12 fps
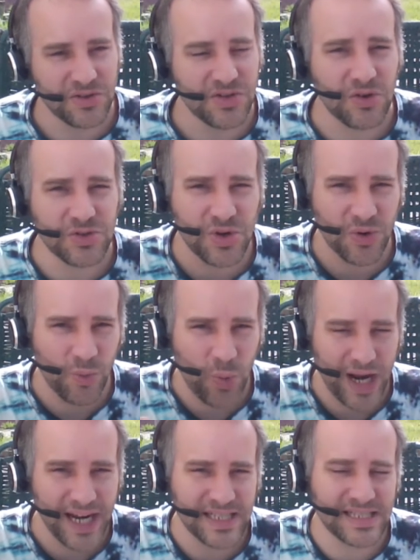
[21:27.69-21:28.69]
those are
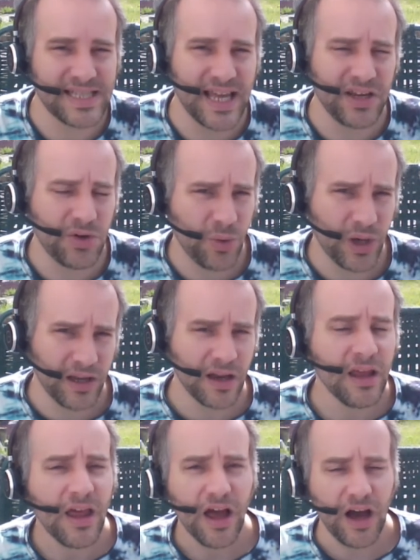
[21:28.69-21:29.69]
ways that you
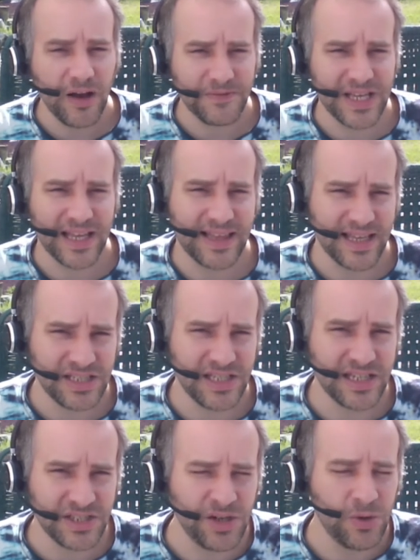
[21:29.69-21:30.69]
can offset this
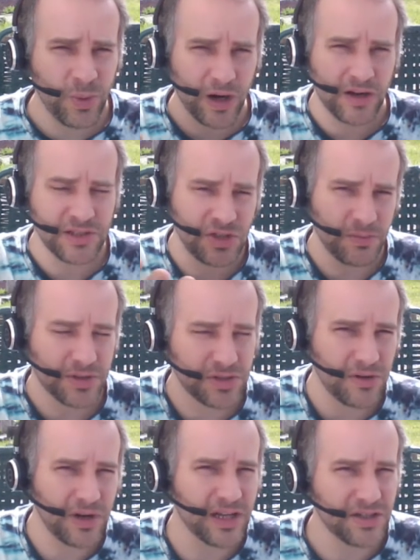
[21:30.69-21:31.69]
issue where consumers
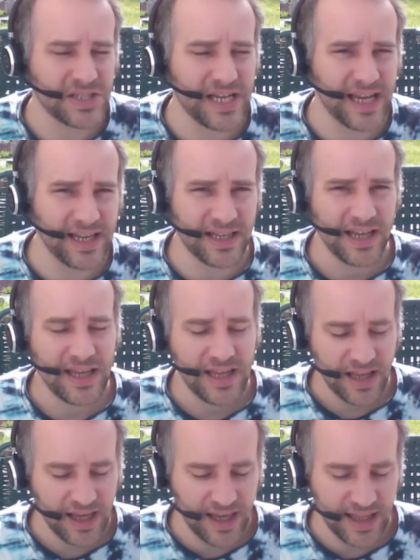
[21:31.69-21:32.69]
don't understand
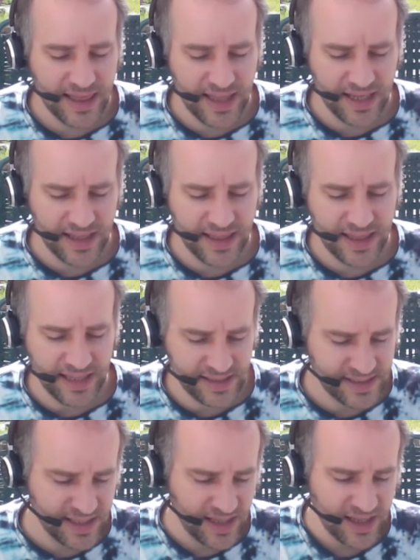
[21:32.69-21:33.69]

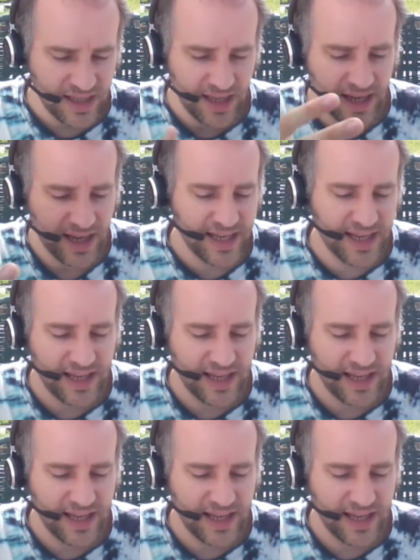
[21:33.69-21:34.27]
these uh,